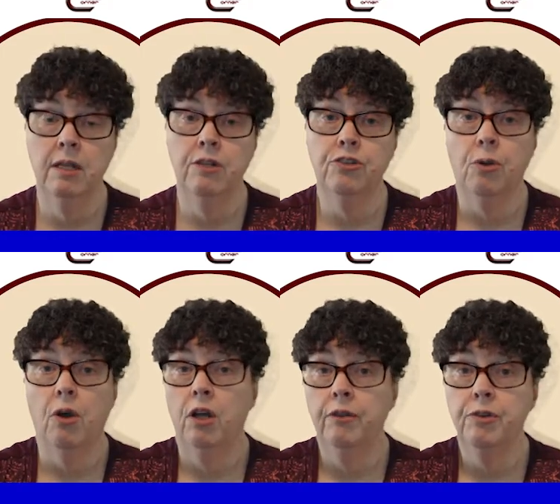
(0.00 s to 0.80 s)
So
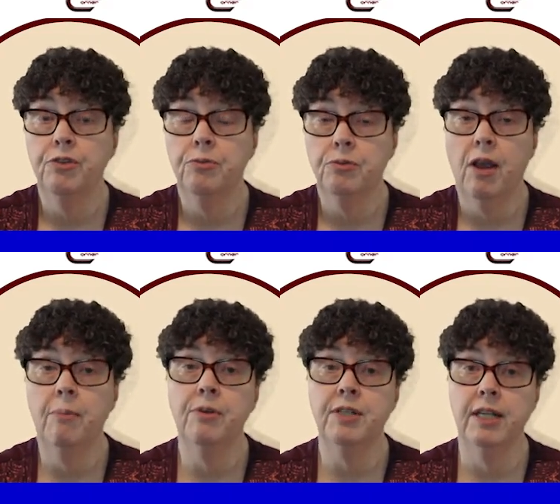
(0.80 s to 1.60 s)
all of your
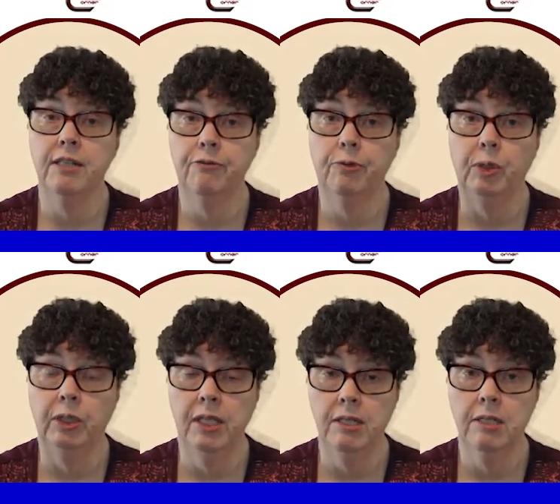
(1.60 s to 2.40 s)
subscribers is a full
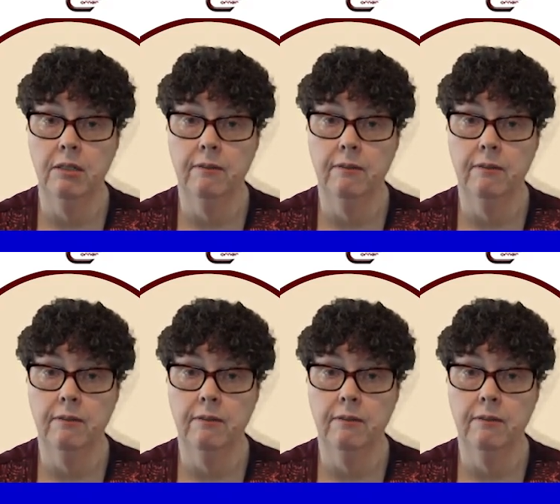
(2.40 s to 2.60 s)
list.